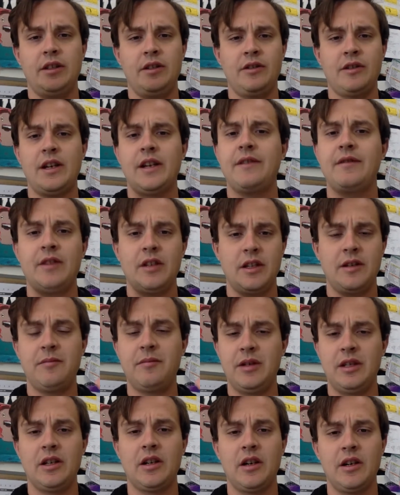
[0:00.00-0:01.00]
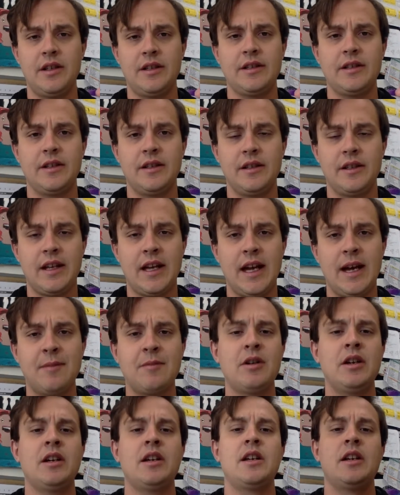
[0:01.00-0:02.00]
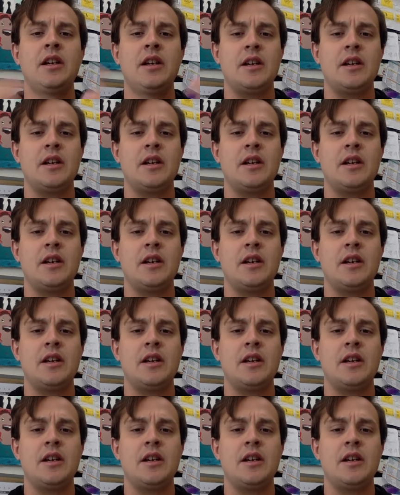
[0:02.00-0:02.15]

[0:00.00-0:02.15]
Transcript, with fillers: You're not even going to be on camera.